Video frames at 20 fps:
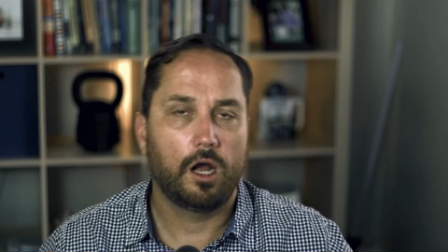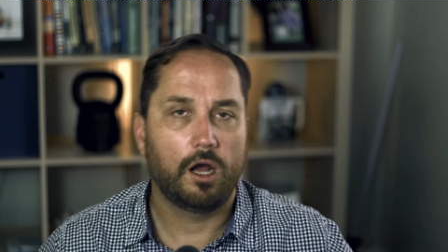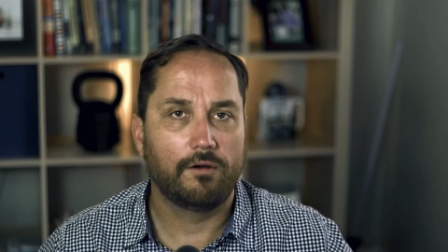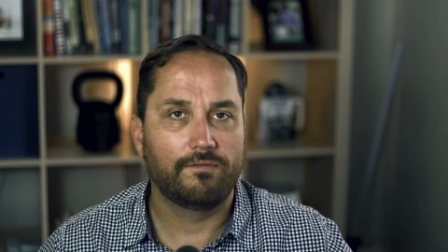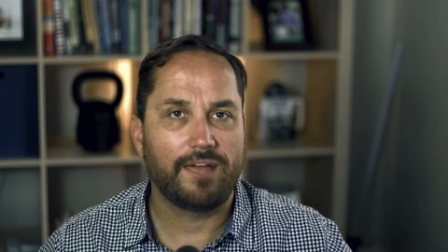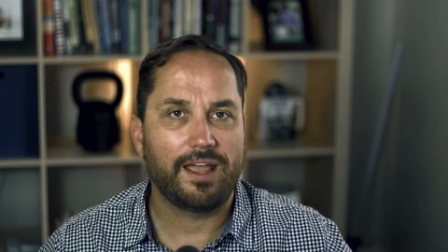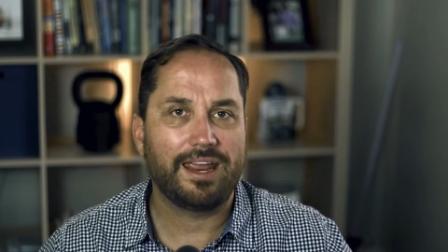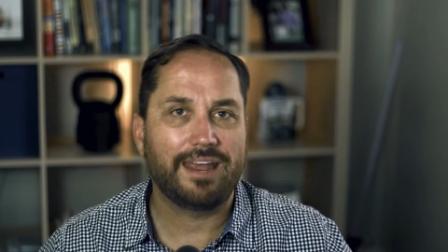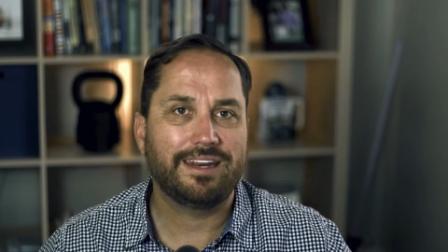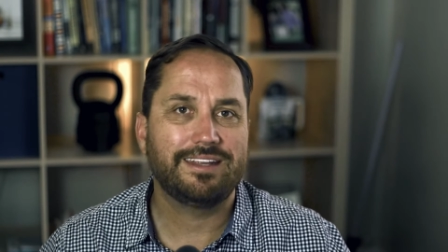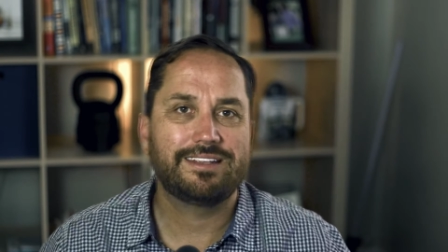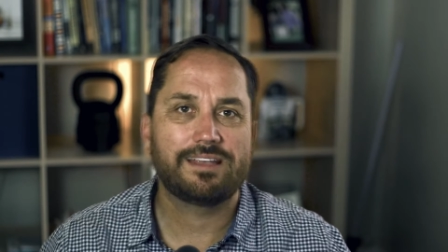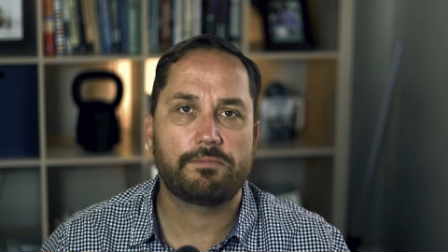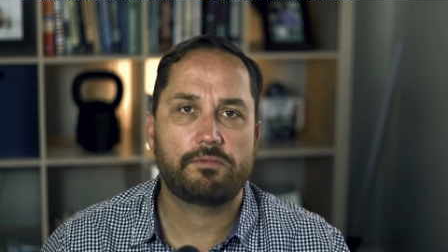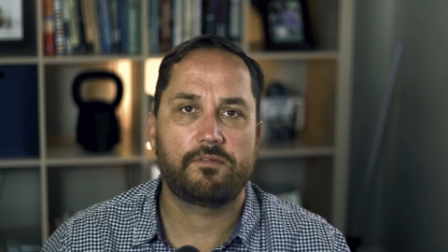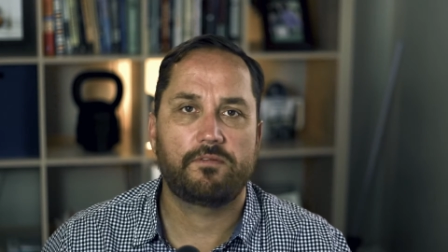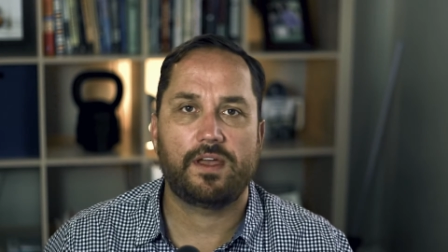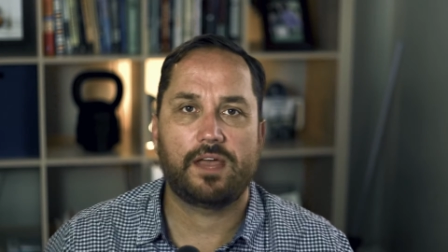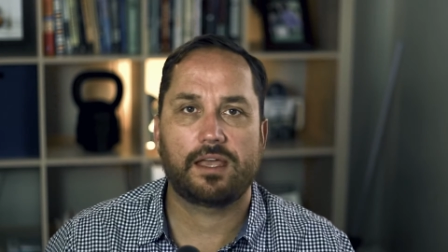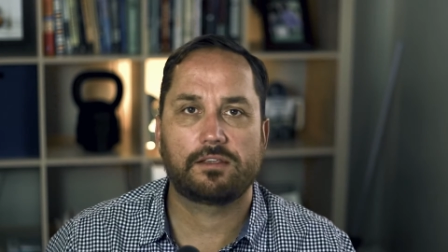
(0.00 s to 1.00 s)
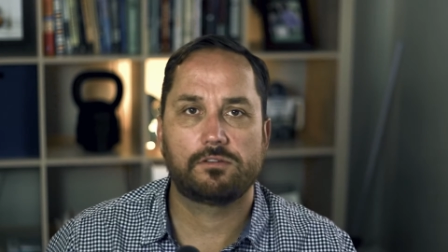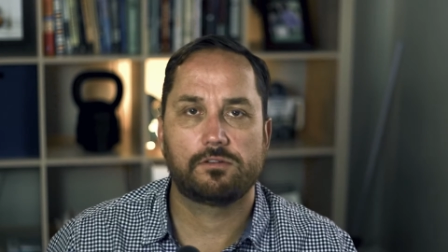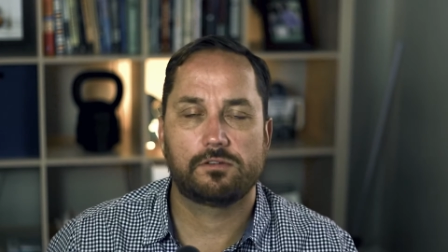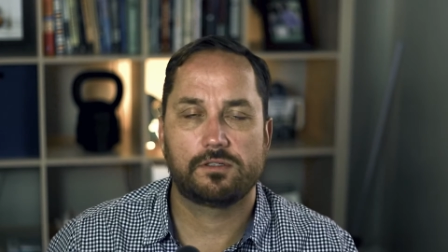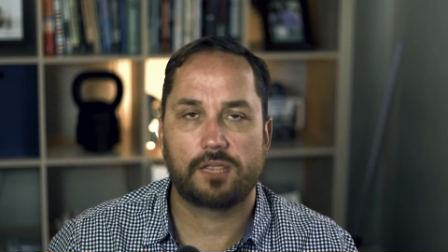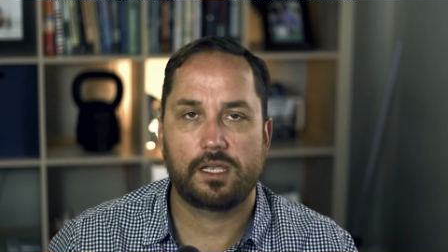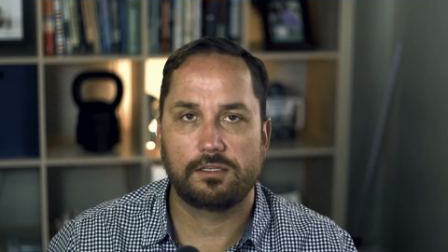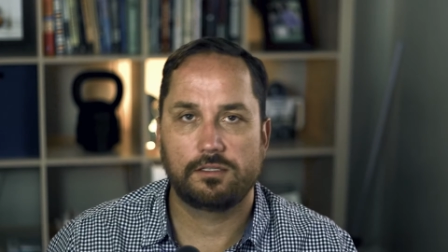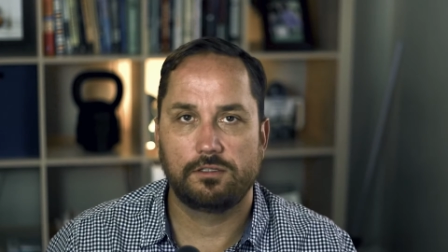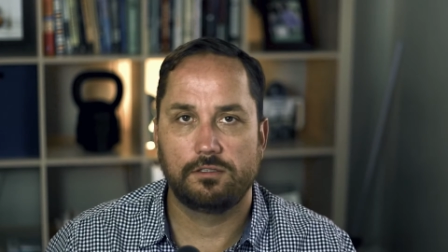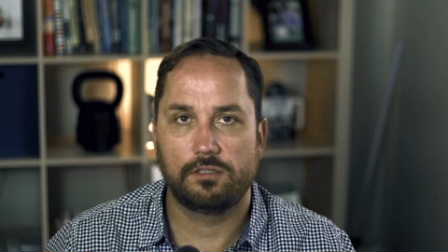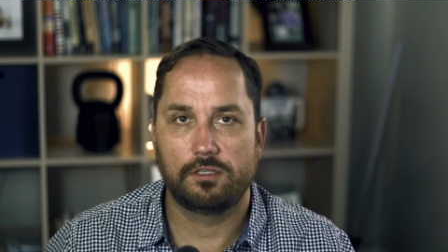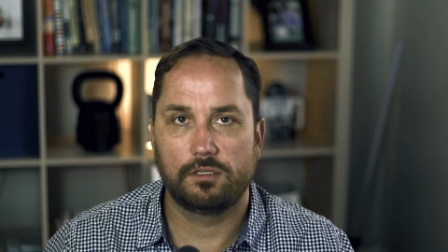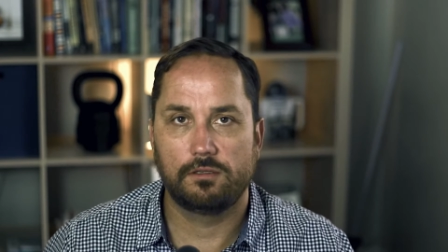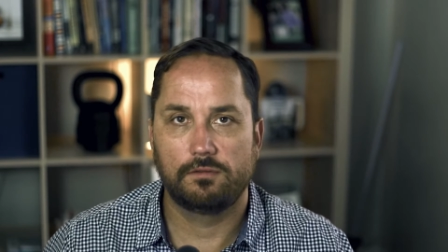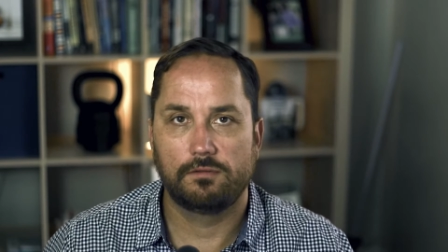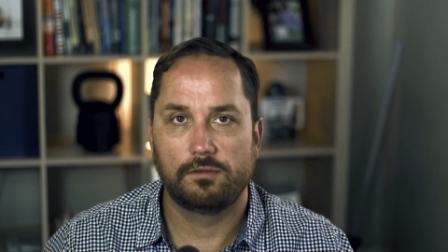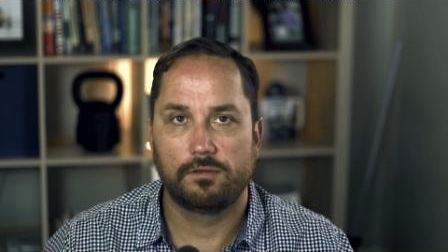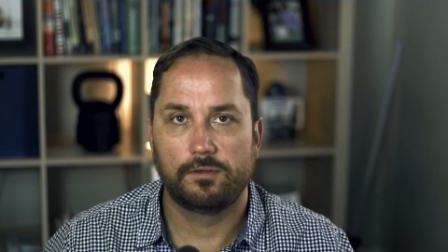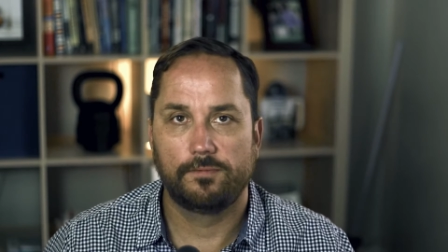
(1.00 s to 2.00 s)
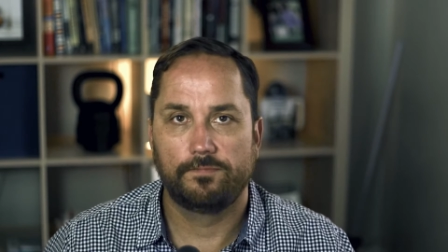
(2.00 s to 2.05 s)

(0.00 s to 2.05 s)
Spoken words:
of any type of exercise you do.